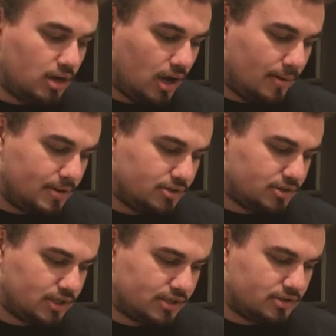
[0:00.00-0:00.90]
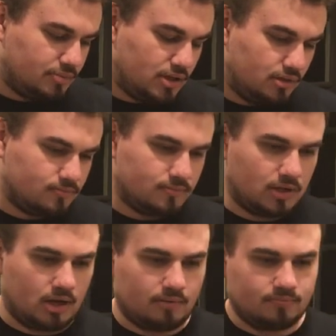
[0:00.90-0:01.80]
Um, it just has to be,
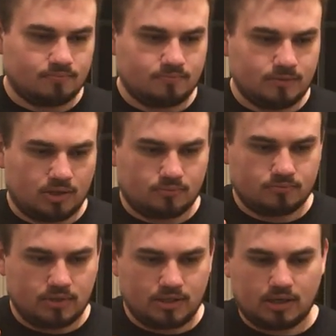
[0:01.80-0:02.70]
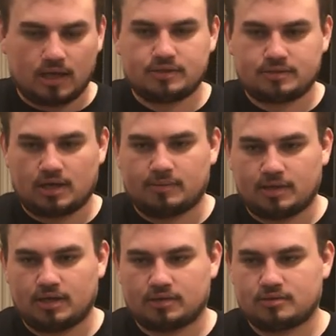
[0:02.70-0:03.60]
uh, you know, in God's time,
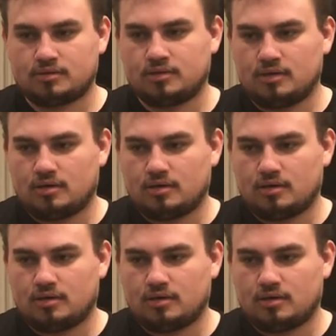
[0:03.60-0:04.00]
I guess.